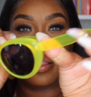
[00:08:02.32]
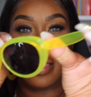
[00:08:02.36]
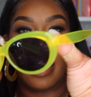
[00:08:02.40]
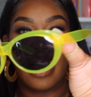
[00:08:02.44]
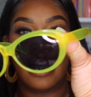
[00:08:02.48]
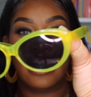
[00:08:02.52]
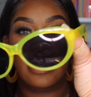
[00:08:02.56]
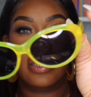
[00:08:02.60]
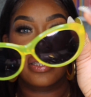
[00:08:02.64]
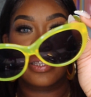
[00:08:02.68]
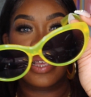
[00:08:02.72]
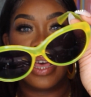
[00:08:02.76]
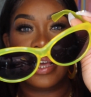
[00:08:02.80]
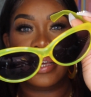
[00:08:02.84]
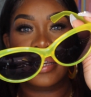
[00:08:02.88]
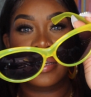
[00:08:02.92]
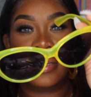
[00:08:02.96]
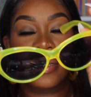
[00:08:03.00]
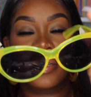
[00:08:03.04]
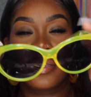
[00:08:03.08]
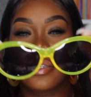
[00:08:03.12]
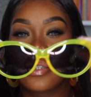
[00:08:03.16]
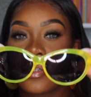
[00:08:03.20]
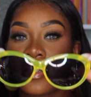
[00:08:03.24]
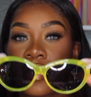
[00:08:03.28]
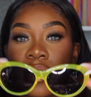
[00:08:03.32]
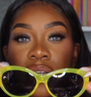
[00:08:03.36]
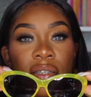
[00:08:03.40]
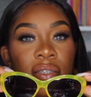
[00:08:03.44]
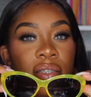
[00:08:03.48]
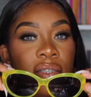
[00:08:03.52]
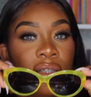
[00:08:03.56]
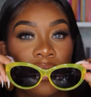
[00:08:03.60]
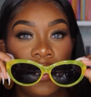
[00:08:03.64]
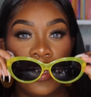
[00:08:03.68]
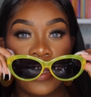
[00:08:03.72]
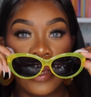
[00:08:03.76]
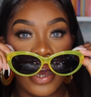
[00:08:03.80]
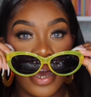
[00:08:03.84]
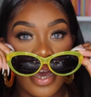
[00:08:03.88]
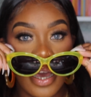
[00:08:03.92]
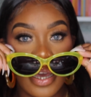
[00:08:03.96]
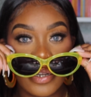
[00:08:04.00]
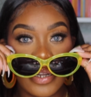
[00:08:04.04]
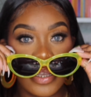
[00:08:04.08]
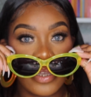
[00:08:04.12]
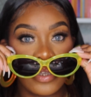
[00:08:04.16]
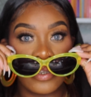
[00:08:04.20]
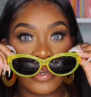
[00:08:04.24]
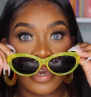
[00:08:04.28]
Like I just
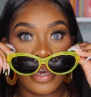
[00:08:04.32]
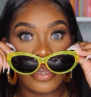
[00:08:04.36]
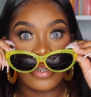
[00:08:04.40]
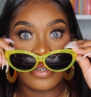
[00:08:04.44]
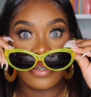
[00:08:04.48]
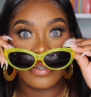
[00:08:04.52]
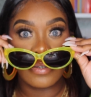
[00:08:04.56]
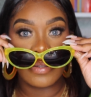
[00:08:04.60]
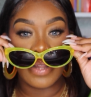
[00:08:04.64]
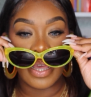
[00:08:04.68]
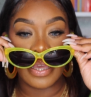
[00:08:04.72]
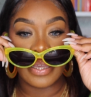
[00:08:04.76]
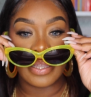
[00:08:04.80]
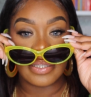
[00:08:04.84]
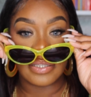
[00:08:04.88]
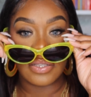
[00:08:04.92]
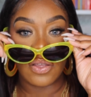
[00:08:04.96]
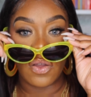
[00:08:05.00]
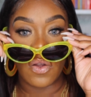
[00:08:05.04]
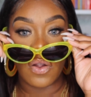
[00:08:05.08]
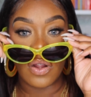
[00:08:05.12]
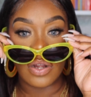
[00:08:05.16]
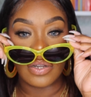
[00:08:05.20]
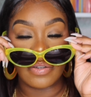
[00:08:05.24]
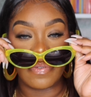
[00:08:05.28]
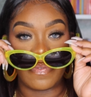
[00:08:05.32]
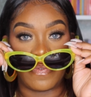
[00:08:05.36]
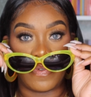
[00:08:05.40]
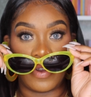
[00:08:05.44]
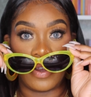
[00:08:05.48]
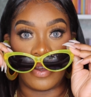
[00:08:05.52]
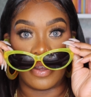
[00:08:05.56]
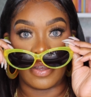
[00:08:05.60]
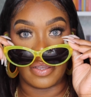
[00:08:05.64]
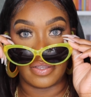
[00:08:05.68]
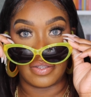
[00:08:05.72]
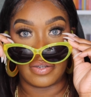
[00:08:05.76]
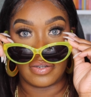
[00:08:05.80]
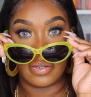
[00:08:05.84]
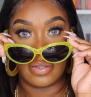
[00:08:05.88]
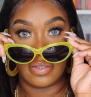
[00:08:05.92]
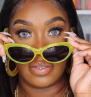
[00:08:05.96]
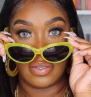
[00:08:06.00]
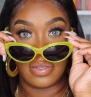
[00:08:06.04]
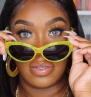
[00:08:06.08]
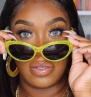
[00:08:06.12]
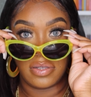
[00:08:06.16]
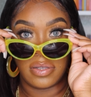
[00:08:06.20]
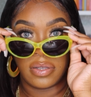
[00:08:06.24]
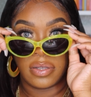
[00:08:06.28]
neon yellow, like it's hard to find.
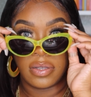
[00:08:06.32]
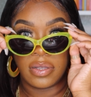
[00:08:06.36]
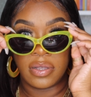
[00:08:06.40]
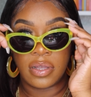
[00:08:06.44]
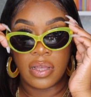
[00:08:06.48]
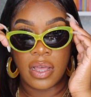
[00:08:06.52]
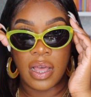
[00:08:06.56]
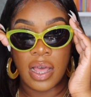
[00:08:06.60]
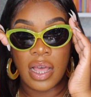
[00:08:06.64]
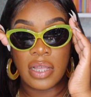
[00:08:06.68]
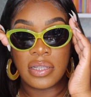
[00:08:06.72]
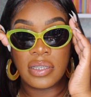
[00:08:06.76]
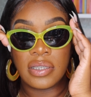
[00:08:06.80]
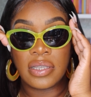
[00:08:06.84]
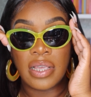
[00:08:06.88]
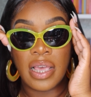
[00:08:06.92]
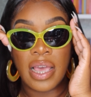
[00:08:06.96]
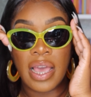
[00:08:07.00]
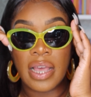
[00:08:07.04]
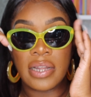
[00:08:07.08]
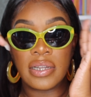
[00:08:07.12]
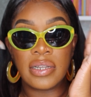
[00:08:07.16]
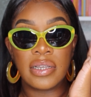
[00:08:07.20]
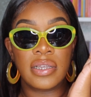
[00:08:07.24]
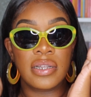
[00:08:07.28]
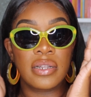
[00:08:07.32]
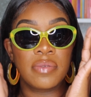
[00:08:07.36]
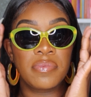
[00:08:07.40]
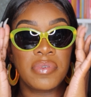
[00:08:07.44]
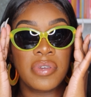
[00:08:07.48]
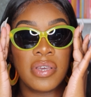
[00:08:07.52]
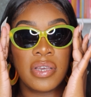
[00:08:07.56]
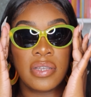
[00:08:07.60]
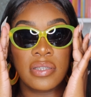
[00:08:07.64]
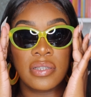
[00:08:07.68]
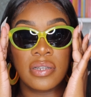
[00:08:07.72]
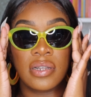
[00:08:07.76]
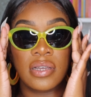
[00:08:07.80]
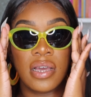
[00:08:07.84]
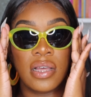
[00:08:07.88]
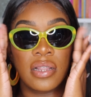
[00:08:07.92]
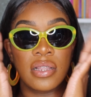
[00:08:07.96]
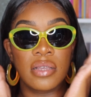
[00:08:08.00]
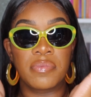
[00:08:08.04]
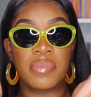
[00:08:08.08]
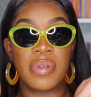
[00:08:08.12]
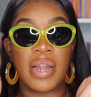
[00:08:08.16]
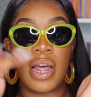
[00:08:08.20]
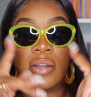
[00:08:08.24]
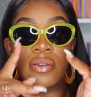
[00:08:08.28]
I just had to get it because of the
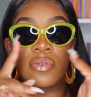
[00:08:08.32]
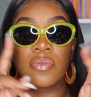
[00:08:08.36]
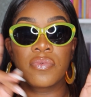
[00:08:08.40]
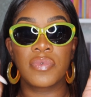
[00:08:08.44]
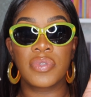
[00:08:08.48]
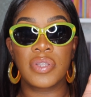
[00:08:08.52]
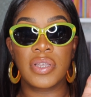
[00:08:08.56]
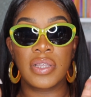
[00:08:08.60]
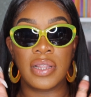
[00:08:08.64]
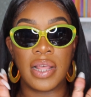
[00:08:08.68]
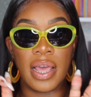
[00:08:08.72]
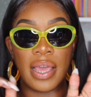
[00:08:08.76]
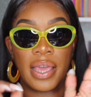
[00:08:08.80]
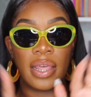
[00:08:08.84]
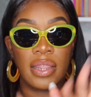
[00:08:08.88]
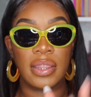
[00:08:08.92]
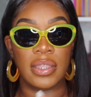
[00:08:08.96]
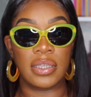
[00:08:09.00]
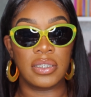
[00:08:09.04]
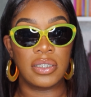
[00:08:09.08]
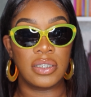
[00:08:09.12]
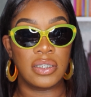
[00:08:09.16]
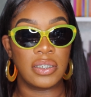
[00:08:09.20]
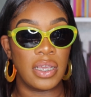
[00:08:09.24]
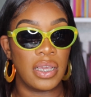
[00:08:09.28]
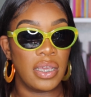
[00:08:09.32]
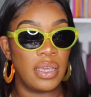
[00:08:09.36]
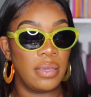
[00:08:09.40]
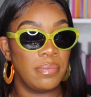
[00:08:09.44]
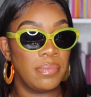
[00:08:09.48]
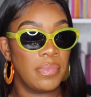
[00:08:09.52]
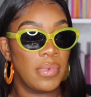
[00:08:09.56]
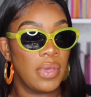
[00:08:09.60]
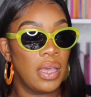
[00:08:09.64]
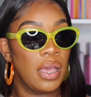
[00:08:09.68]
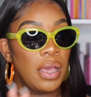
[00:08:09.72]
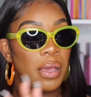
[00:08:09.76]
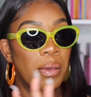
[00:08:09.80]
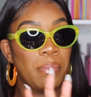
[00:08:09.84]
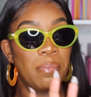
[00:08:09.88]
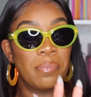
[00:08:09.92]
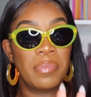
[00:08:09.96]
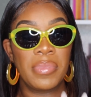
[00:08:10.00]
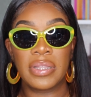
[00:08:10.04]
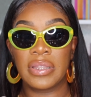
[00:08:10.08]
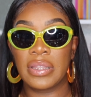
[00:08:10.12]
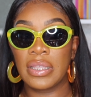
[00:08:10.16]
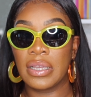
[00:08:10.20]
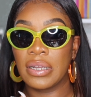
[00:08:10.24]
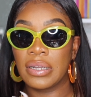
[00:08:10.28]
color, but I don't really like the shape.
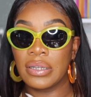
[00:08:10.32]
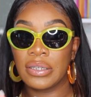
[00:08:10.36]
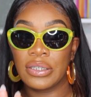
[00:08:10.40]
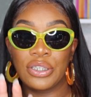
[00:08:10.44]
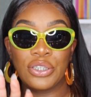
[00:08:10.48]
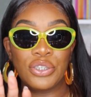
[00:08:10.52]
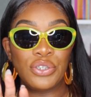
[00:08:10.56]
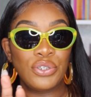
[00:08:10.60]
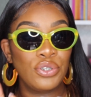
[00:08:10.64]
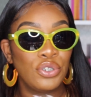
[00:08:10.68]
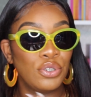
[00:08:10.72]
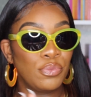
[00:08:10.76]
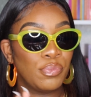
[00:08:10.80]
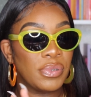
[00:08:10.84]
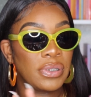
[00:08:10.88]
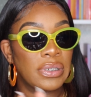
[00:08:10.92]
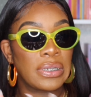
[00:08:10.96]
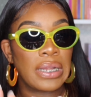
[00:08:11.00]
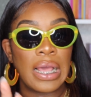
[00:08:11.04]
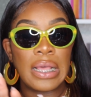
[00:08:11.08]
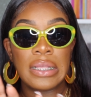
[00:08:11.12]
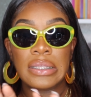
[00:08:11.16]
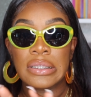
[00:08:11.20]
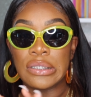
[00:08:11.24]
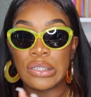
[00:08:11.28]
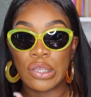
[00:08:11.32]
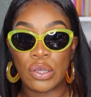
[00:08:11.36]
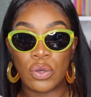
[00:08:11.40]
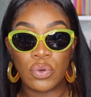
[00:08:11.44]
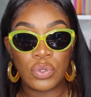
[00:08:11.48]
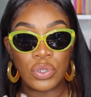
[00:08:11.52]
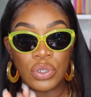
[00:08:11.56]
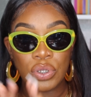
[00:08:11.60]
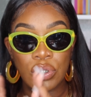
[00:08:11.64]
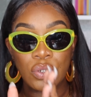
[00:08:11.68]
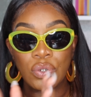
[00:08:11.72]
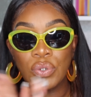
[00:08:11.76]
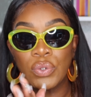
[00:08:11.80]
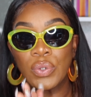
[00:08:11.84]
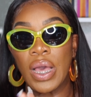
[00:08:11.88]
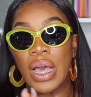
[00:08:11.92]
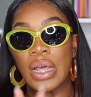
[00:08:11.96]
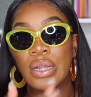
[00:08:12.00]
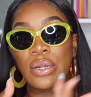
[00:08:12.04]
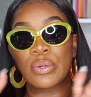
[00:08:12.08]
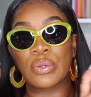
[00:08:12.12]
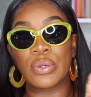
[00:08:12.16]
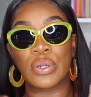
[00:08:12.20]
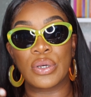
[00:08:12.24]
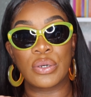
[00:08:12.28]
But they're cute, but not so cute. I
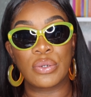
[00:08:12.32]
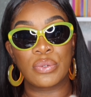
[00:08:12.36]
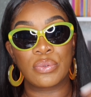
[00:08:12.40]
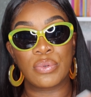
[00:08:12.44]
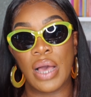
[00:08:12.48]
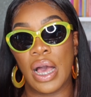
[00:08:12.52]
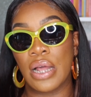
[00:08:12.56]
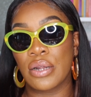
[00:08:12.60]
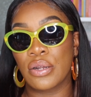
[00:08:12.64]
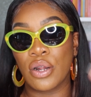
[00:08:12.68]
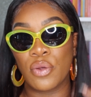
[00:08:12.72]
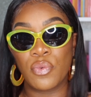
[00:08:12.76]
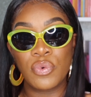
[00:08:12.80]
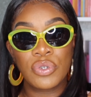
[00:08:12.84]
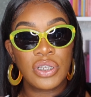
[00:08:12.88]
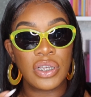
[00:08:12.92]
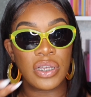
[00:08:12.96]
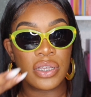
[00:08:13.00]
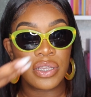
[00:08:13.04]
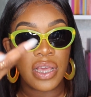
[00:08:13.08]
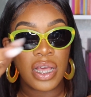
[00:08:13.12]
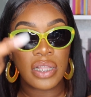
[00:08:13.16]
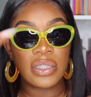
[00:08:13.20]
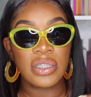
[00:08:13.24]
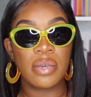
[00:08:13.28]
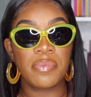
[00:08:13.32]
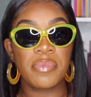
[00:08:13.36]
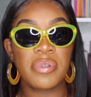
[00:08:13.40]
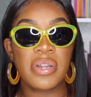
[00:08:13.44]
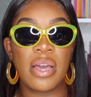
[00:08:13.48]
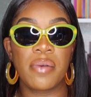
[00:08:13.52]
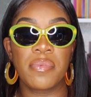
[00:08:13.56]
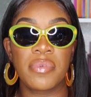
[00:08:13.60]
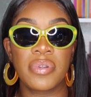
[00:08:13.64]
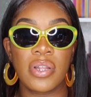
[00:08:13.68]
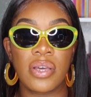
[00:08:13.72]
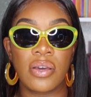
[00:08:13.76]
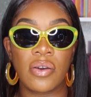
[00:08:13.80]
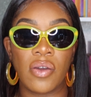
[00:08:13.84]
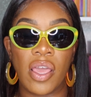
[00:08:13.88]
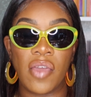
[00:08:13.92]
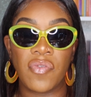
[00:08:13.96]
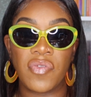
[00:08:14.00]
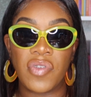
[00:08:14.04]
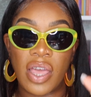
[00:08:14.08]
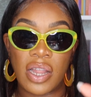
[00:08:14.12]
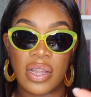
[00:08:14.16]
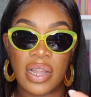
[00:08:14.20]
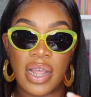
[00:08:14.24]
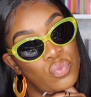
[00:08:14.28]
don't know what y'all tell me down below.
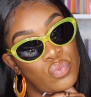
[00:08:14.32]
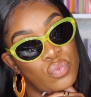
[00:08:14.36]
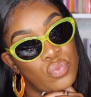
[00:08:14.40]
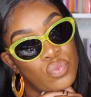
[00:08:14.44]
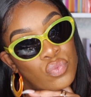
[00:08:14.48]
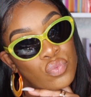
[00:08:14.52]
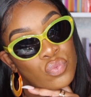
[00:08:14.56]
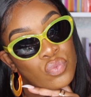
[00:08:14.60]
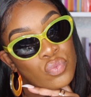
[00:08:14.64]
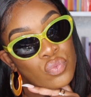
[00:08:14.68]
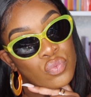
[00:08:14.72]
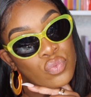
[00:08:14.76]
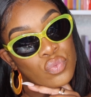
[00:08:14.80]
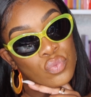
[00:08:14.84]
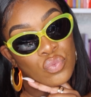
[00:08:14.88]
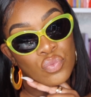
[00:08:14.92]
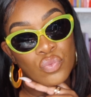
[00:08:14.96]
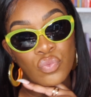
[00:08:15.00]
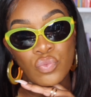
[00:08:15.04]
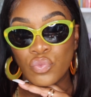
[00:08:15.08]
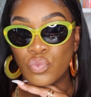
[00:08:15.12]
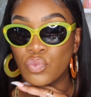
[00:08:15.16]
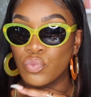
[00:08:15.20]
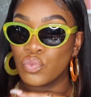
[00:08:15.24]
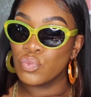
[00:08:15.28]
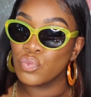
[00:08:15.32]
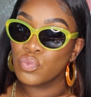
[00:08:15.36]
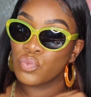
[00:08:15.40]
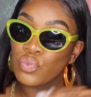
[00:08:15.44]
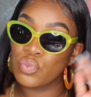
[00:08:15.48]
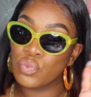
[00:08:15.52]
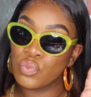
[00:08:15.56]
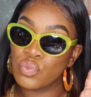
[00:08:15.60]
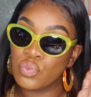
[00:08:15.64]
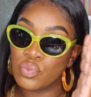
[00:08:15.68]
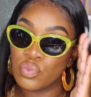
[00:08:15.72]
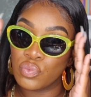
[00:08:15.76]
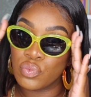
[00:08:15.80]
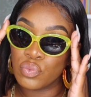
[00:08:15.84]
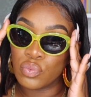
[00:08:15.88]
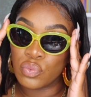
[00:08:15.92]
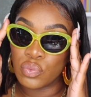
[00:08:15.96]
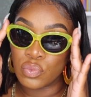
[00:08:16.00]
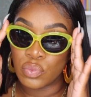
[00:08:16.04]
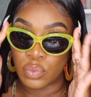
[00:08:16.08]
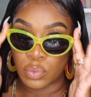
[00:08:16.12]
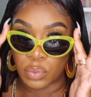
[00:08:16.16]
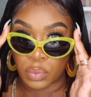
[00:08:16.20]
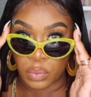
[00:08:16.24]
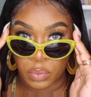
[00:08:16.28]
If y'all like this one, leave some yellow hearts
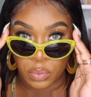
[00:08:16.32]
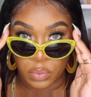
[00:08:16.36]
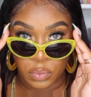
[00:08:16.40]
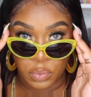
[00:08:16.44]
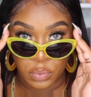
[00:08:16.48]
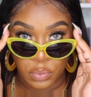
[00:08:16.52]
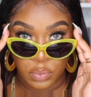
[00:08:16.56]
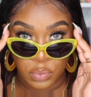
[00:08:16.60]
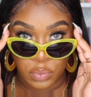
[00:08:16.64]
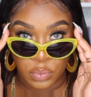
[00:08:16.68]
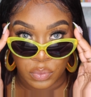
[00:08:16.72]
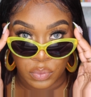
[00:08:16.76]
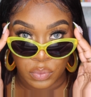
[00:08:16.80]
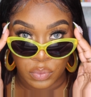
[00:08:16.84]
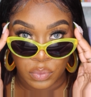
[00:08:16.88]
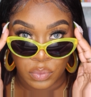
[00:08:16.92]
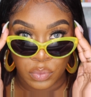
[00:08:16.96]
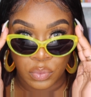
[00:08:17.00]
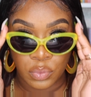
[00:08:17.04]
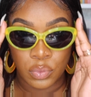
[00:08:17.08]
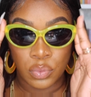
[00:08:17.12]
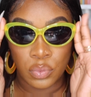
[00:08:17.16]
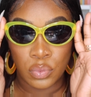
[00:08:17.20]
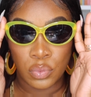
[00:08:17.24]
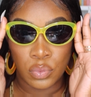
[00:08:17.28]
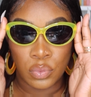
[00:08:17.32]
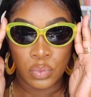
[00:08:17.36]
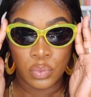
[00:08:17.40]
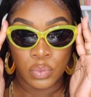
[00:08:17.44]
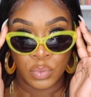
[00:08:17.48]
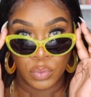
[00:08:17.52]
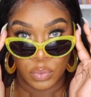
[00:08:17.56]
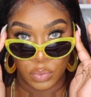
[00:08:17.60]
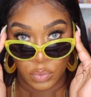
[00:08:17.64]
down below. Let's ride out.